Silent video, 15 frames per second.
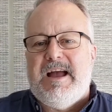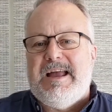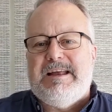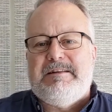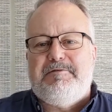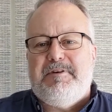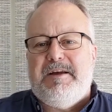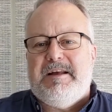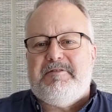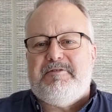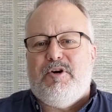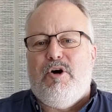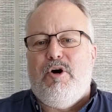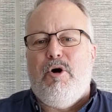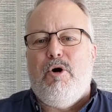In fact,
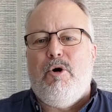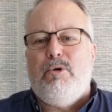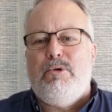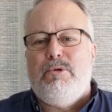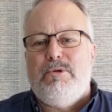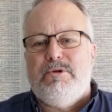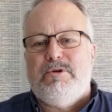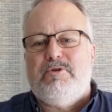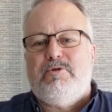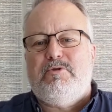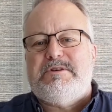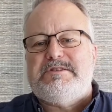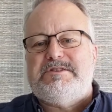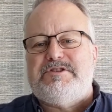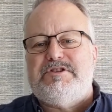the whole
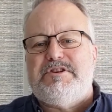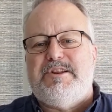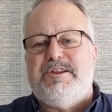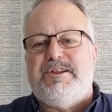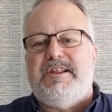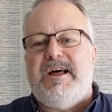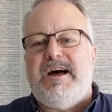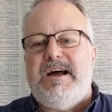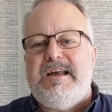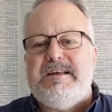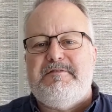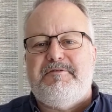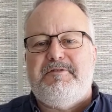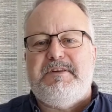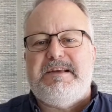Christian
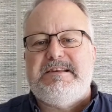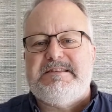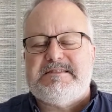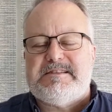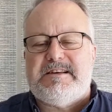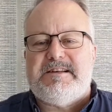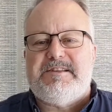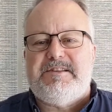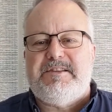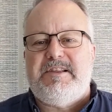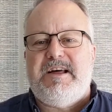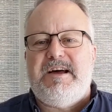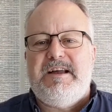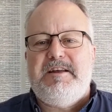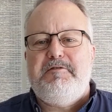life is a
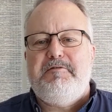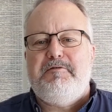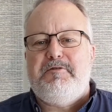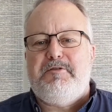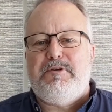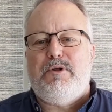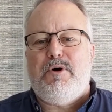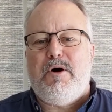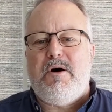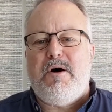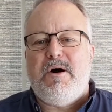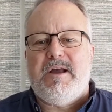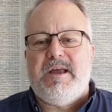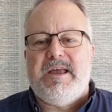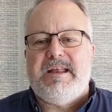
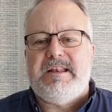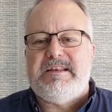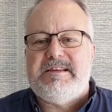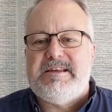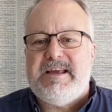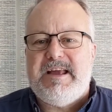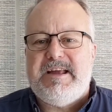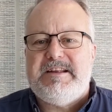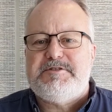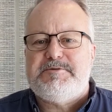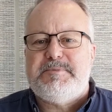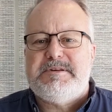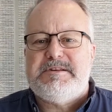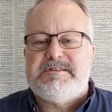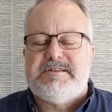lifelong
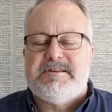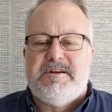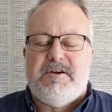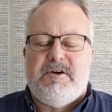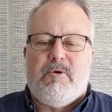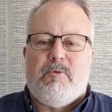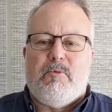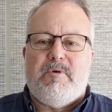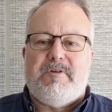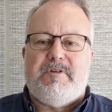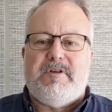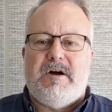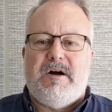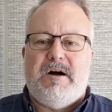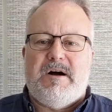engagement with
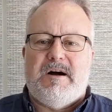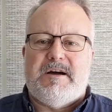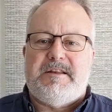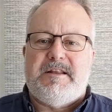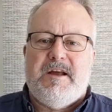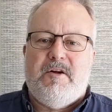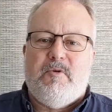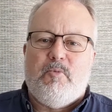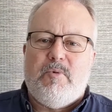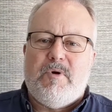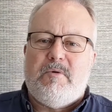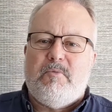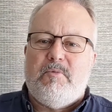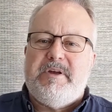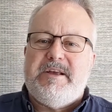God,
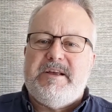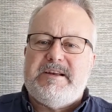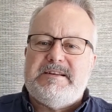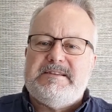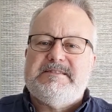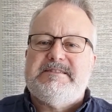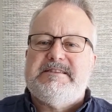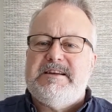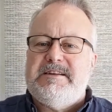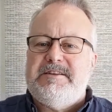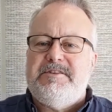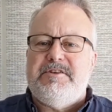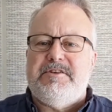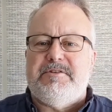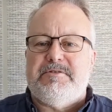where we
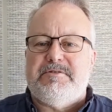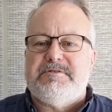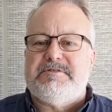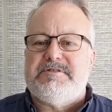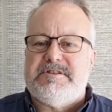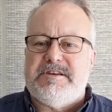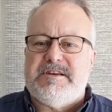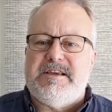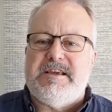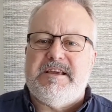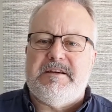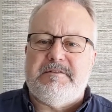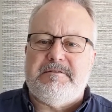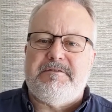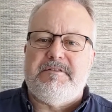continue to
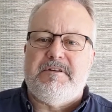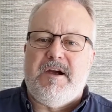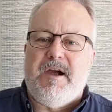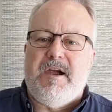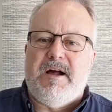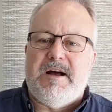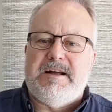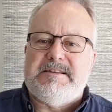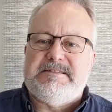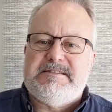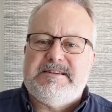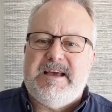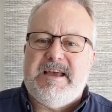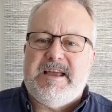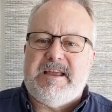give and
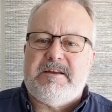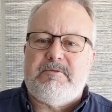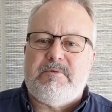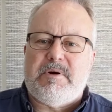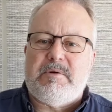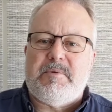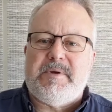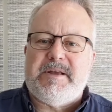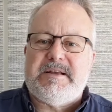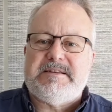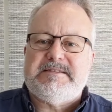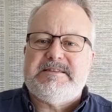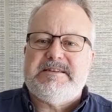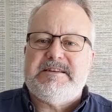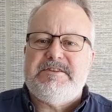take, where we
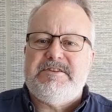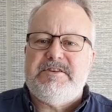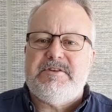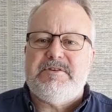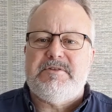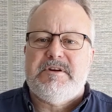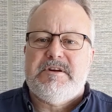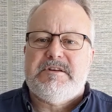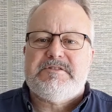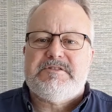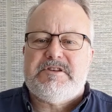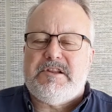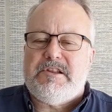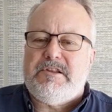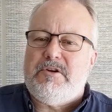continue
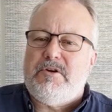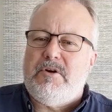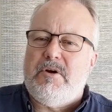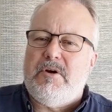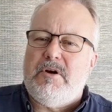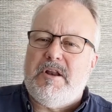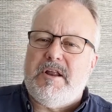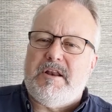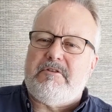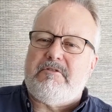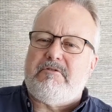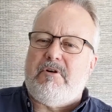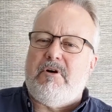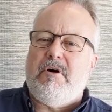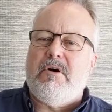to learn and
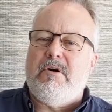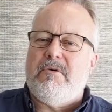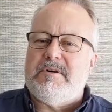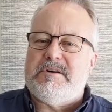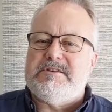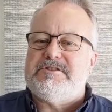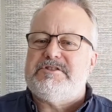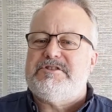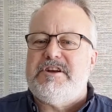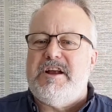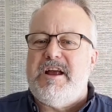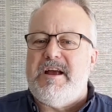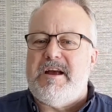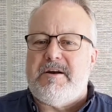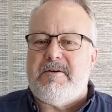grow and
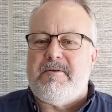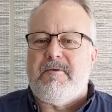share.